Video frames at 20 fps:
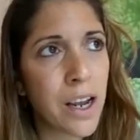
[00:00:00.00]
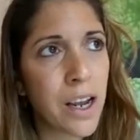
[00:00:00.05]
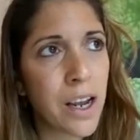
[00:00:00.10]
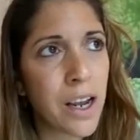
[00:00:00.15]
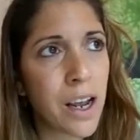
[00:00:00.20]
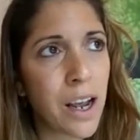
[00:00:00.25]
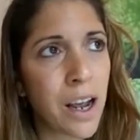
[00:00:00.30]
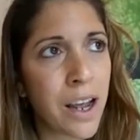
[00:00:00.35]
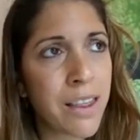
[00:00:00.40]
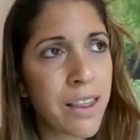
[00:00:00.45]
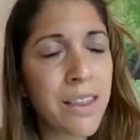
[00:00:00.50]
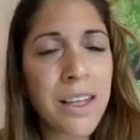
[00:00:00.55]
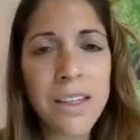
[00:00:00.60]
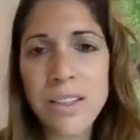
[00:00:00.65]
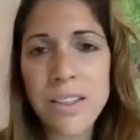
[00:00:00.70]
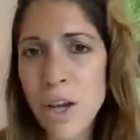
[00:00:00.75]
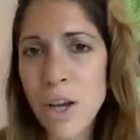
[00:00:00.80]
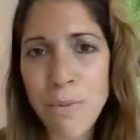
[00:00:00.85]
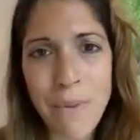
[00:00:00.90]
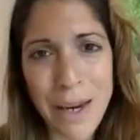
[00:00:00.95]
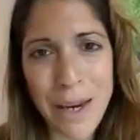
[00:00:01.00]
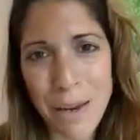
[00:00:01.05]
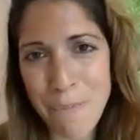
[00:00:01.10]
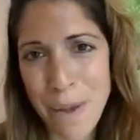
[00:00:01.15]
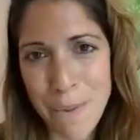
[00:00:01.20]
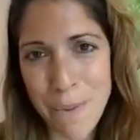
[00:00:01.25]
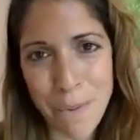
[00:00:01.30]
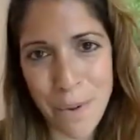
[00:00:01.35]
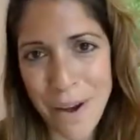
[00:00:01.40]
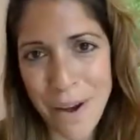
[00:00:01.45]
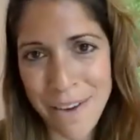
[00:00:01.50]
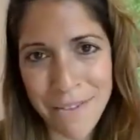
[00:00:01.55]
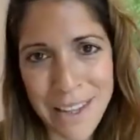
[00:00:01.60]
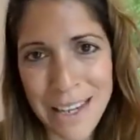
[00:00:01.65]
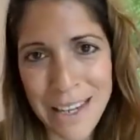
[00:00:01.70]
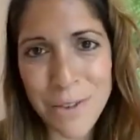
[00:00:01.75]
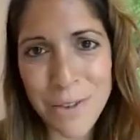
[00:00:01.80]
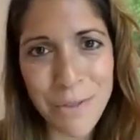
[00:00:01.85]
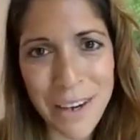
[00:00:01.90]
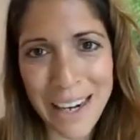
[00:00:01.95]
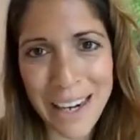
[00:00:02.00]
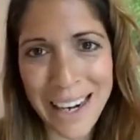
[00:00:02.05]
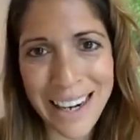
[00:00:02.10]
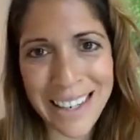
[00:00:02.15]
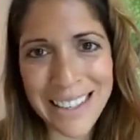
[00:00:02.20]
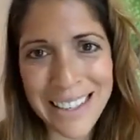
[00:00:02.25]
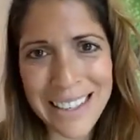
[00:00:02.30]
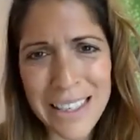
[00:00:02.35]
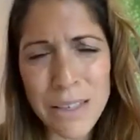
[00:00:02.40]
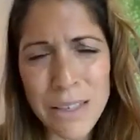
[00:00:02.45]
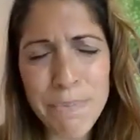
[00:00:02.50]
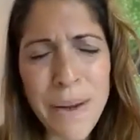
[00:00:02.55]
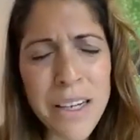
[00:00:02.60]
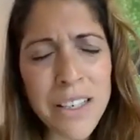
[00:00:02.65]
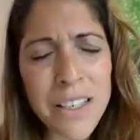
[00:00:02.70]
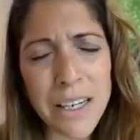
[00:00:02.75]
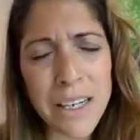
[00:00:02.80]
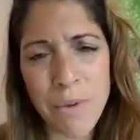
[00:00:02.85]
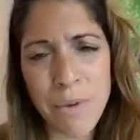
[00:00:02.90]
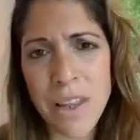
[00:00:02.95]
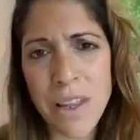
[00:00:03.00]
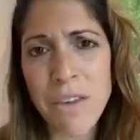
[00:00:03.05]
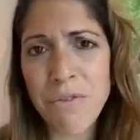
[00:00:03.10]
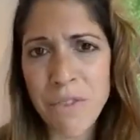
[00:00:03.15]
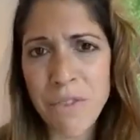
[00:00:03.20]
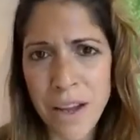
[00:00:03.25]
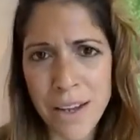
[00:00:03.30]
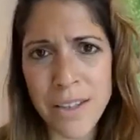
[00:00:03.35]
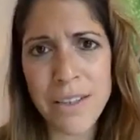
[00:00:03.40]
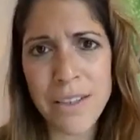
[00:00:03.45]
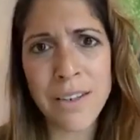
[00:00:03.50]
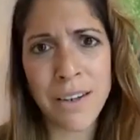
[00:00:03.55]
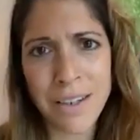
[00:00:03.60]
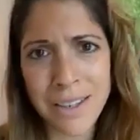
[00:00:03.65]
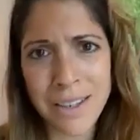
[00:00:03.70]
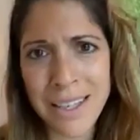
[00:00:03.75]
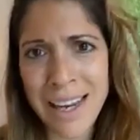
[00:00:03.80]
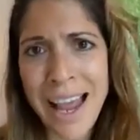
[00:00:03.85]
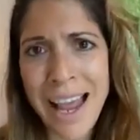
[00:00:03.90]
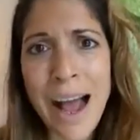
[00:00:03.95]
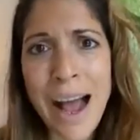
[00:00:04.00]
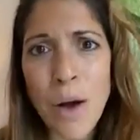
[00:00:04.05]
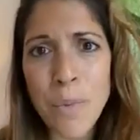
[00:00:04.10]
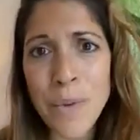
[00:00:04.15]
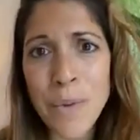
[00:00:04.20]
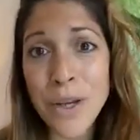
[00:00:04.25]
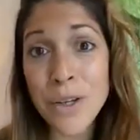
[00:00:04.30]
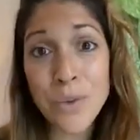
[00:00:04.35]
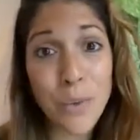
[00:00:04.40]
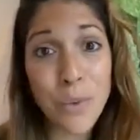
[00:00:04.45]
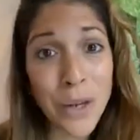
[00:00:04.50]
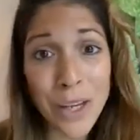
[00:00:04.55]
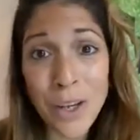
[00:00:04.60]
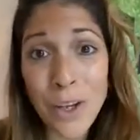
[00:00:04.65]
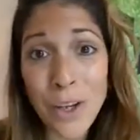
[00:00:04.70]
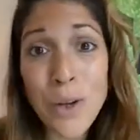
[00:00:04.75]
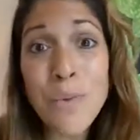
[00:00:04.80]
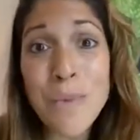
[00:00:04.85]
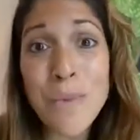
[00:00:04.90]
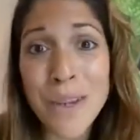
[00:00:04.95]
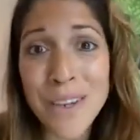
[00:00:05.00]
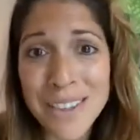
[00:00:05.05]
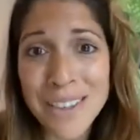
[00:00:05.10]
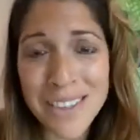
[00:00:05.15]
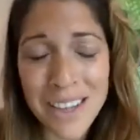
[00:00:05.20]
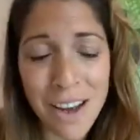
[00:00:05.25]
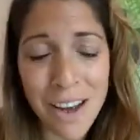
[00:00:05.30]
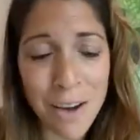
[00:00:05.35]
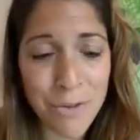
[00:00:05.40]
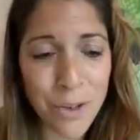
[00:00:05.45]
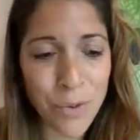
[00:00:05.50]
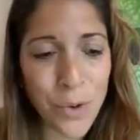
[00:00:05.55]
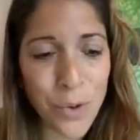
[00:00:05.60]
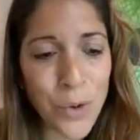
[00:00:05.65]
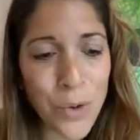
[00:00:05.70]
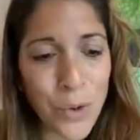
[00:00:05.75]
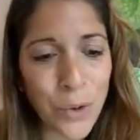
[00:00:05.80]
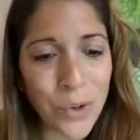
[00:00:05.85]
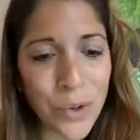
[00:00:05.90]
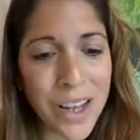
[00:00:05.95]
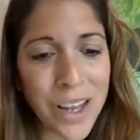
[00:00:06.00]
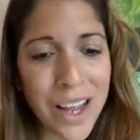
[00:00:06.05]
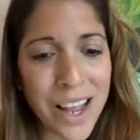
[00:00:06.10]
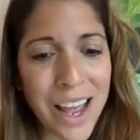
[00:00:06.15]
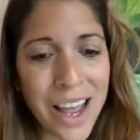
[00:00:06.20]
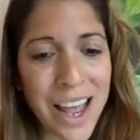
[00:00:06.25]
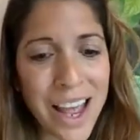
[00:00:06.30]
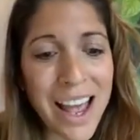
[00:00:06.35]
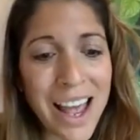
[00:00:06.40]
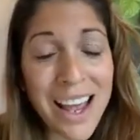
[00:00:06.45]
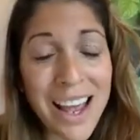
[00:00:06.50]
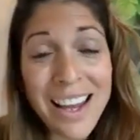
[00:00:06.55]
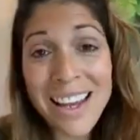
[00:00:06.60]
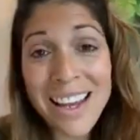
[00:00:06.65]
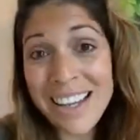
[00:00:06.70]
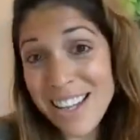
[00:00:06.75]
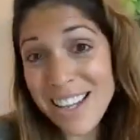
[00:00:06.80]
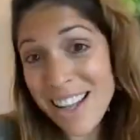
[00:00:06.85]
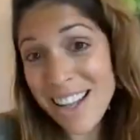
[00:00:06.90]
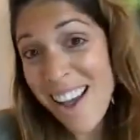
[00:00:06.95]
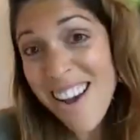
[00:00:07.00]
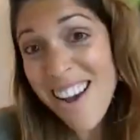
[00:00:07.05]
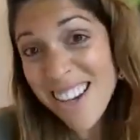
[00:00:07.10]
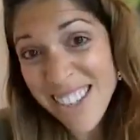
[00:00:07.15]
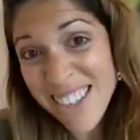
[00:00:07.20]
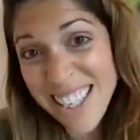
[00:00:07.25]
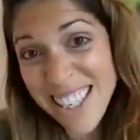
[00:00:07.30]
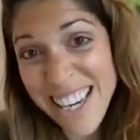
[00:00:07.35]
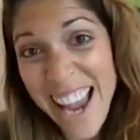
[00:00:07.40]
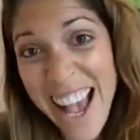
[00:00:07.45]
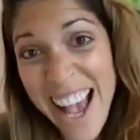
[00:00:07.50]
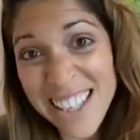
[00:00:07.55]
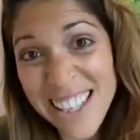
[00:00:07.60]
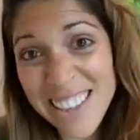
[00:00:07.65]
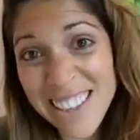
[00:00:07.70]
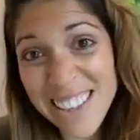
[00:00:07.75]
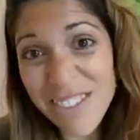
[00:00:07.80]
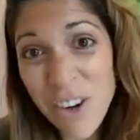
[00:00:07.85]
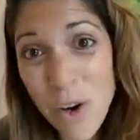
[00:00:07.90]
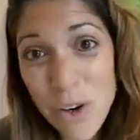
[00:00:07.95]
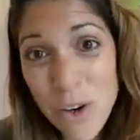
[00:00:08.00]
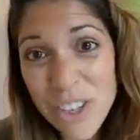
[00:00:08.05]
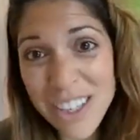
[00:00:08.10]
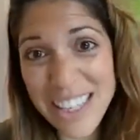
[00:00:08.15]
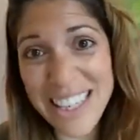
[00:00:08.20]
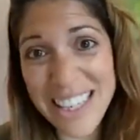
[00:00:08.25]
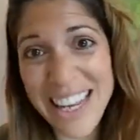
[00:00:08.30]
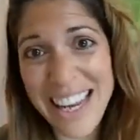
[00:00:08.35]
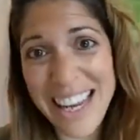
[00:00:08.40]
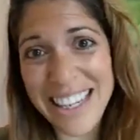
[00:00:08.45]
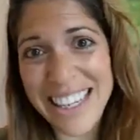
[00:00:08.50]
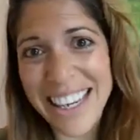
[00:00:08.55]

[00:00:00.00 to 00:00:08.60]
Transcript: I think so many people have these feelings, especially when they're first starting out, because we're humans after all. So the answer is yes, of course I did.